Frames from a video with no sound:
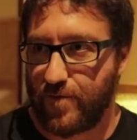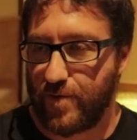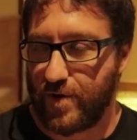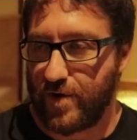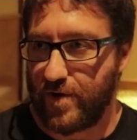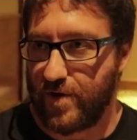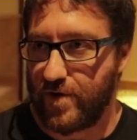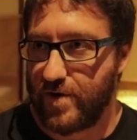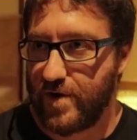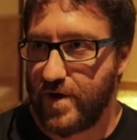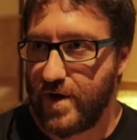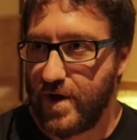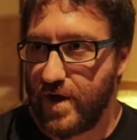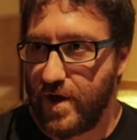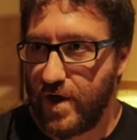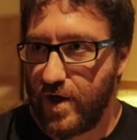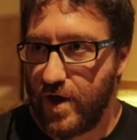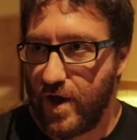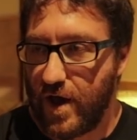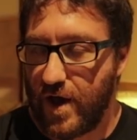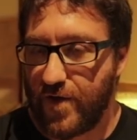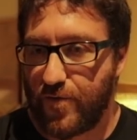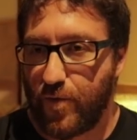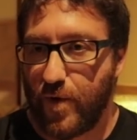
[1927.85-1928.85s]
where
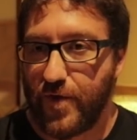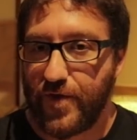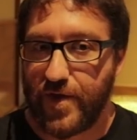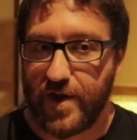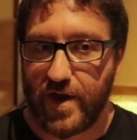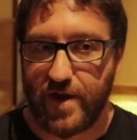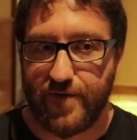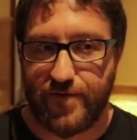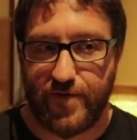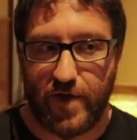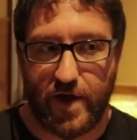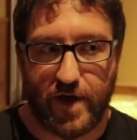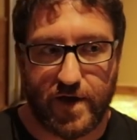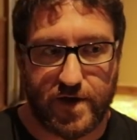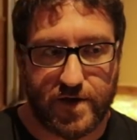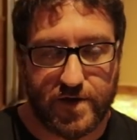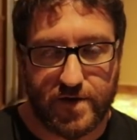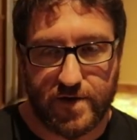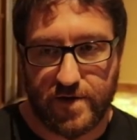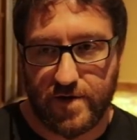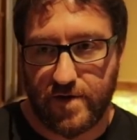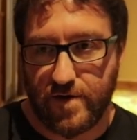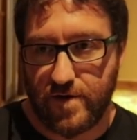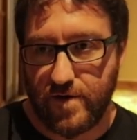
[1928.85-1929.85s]
it's one thing if,
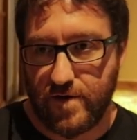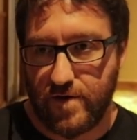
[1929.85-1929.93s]
like,